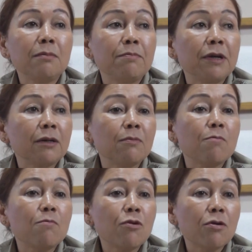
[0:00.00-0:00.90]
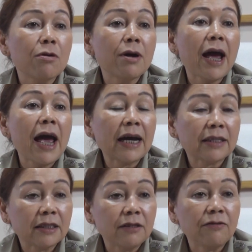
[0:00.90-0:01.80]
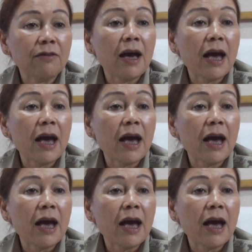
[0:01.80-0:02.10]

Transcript: bit more active